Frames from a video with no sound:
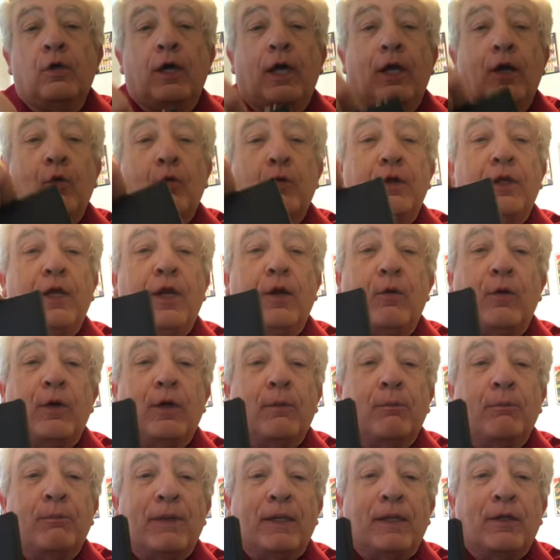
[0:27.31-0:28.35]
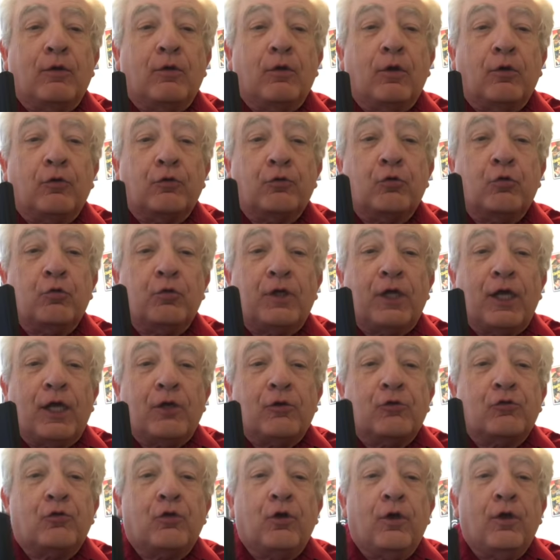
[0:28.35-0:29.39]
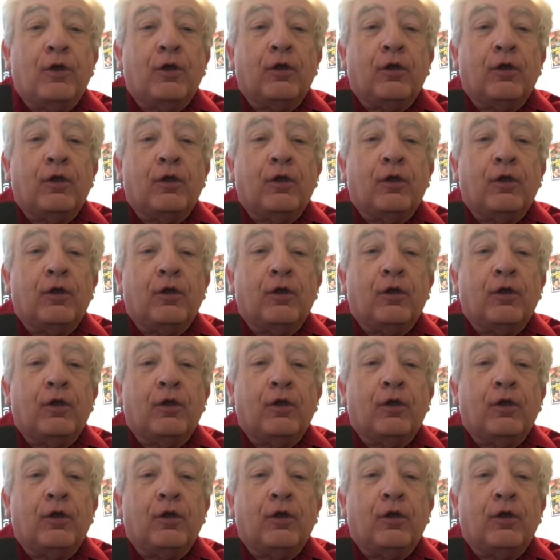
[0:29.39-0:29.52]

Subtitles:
I don't carry a big suitcase.